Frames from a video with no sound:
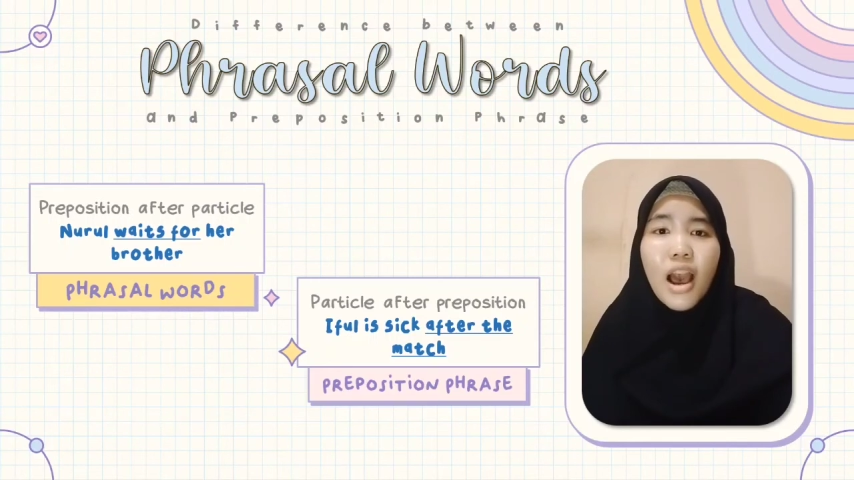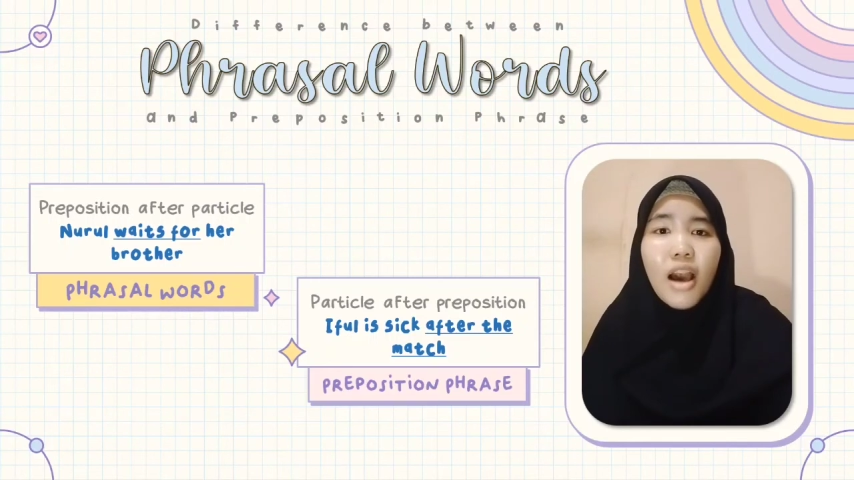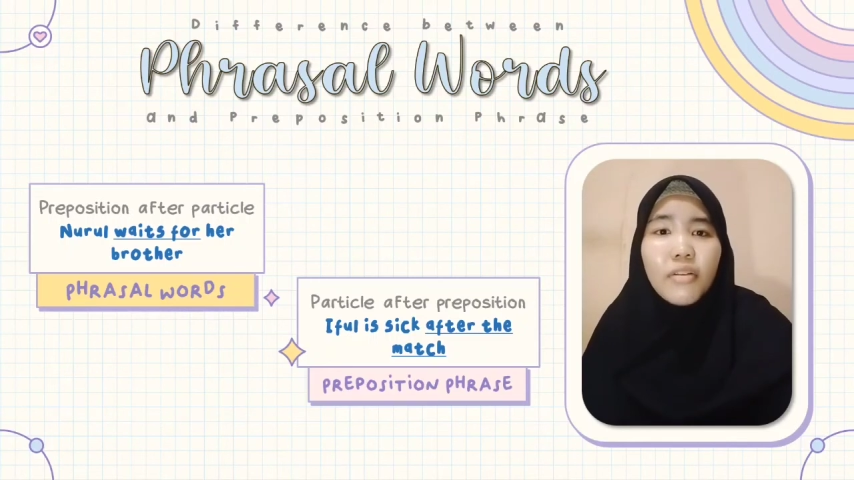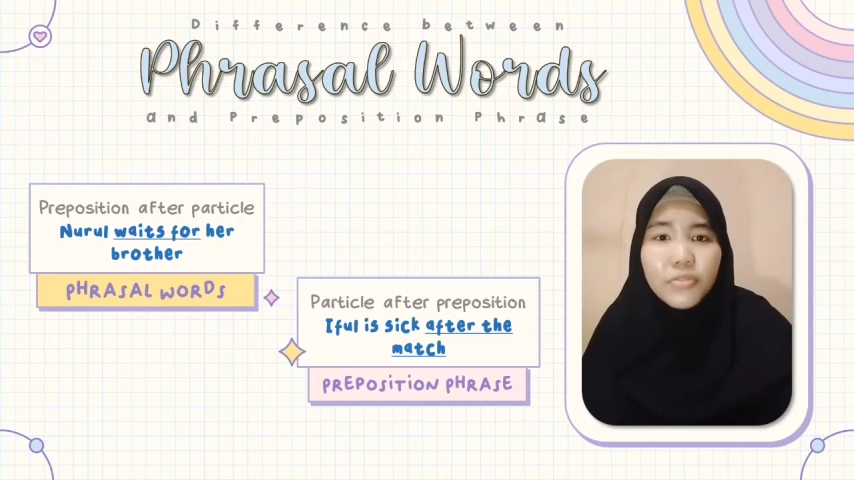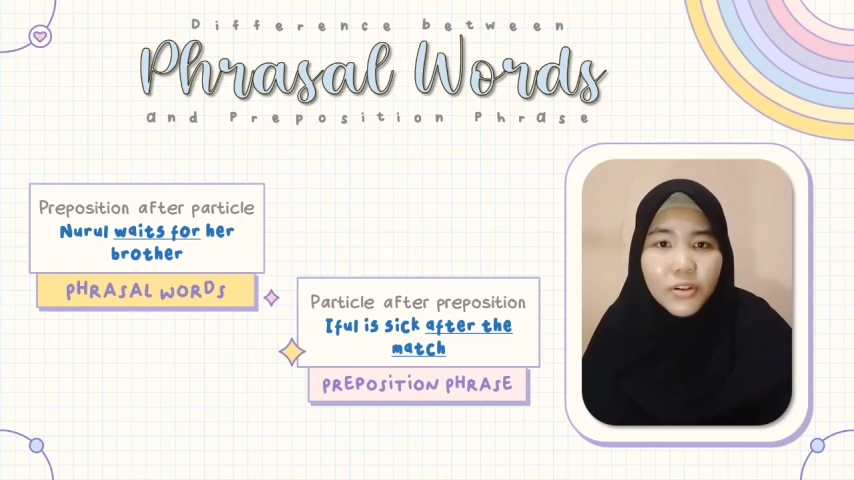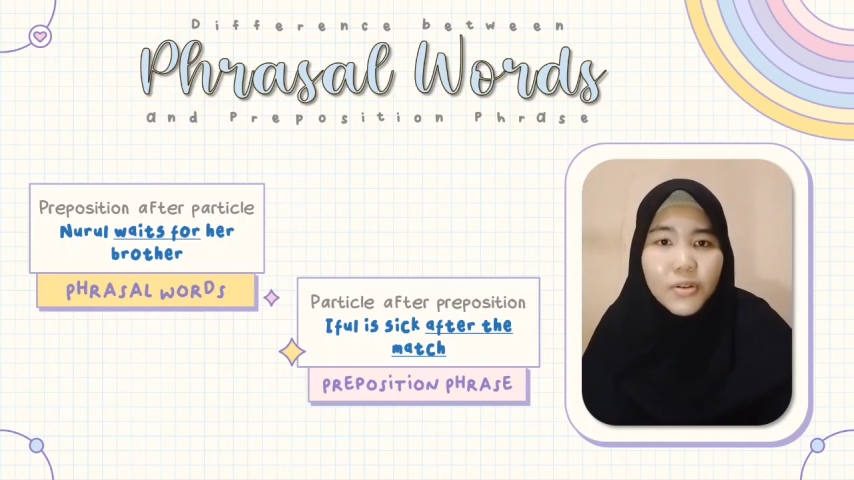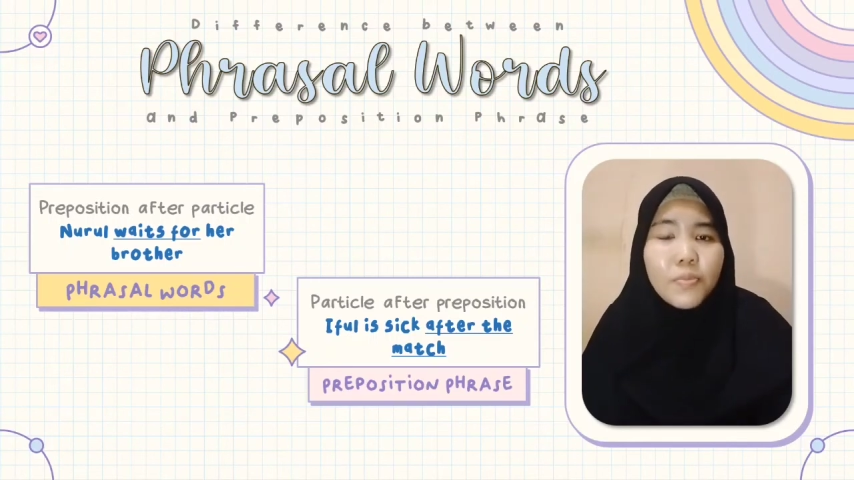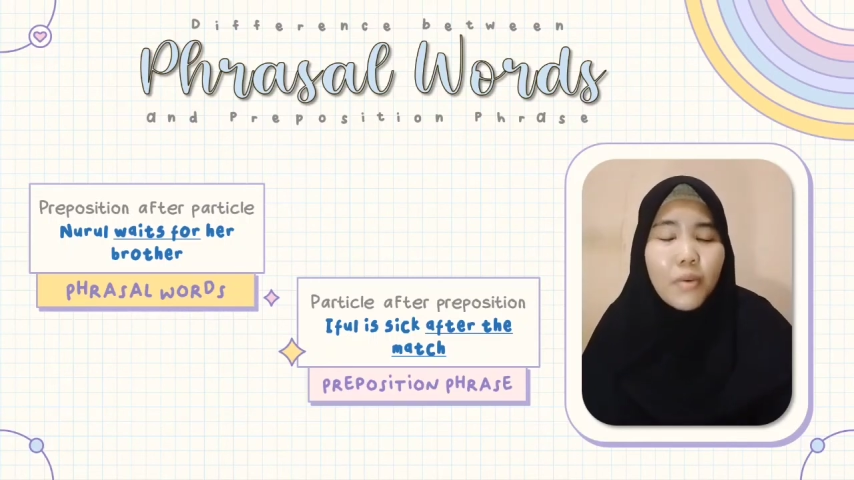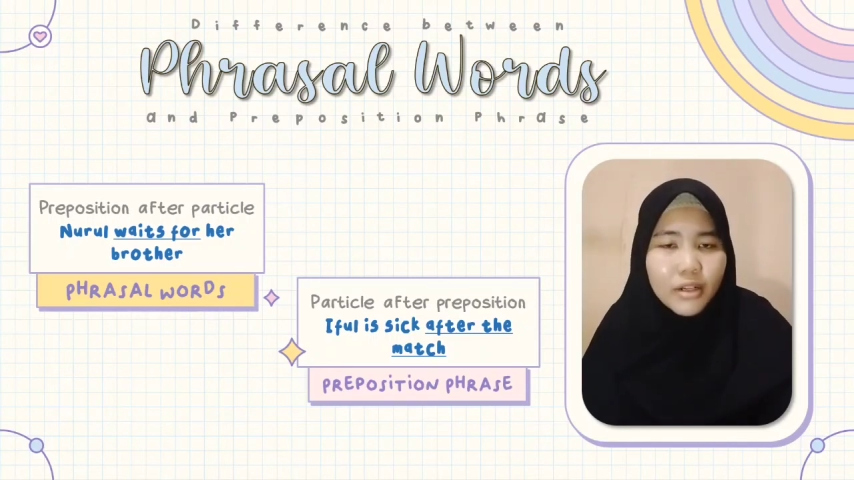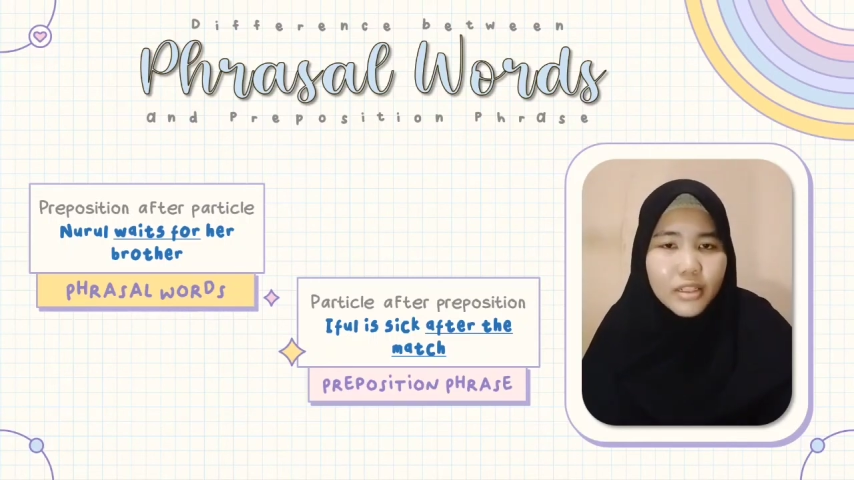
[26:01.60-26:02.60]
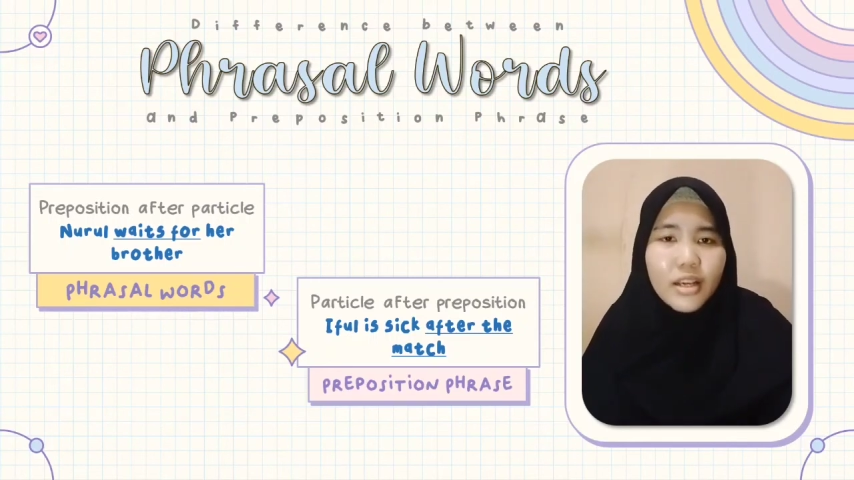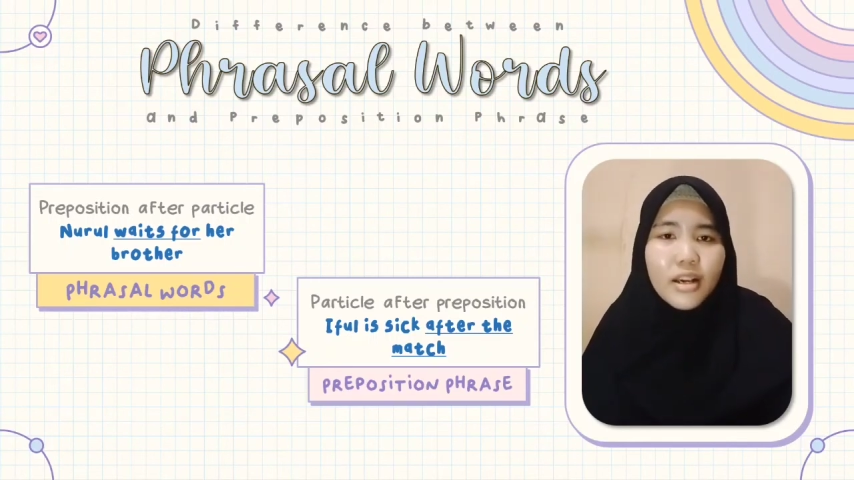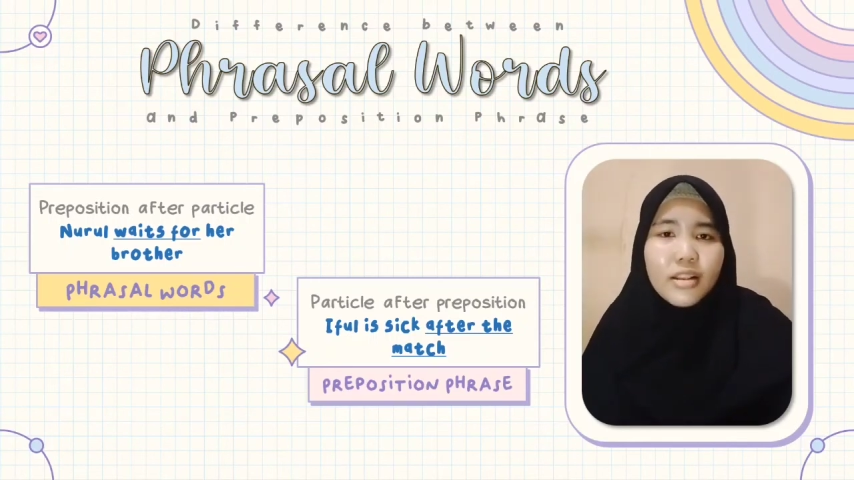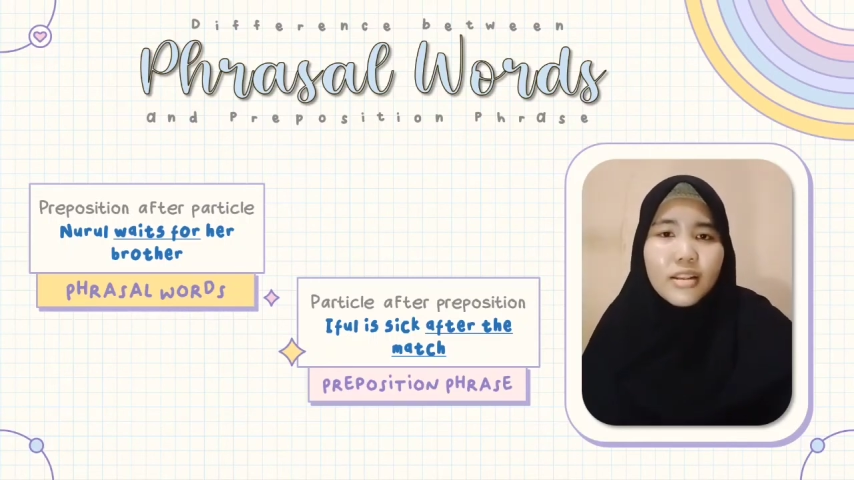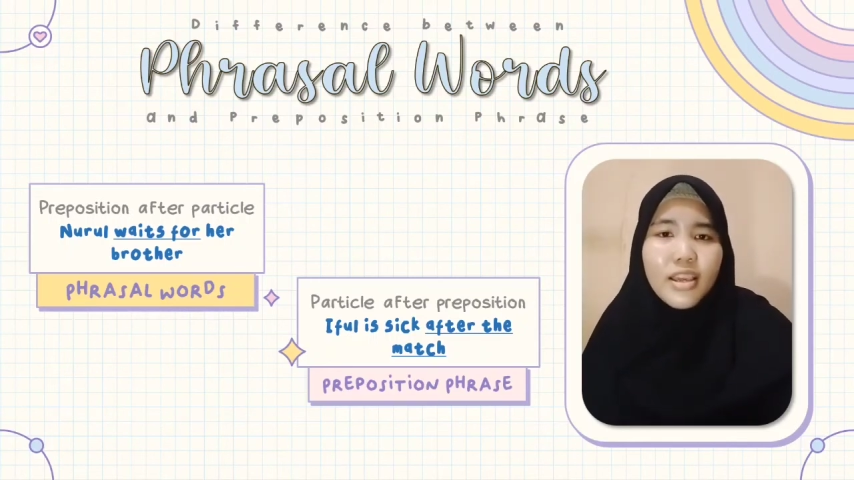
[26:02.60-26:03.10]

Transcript: after particle.